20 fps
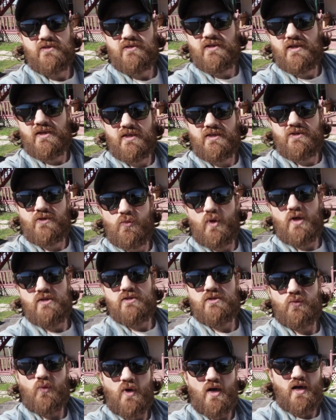Gotta get the
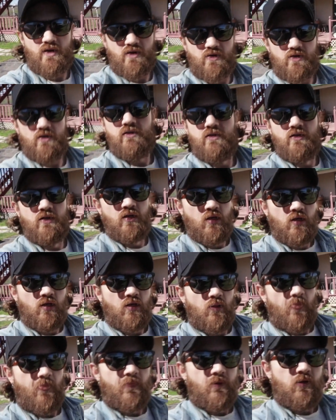welded wire
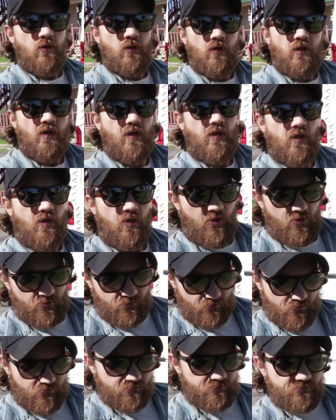
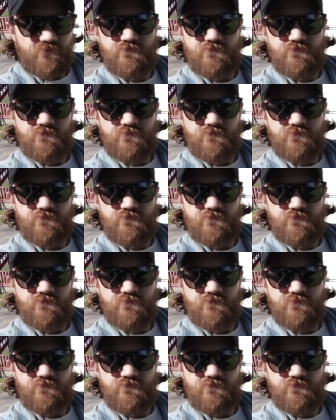and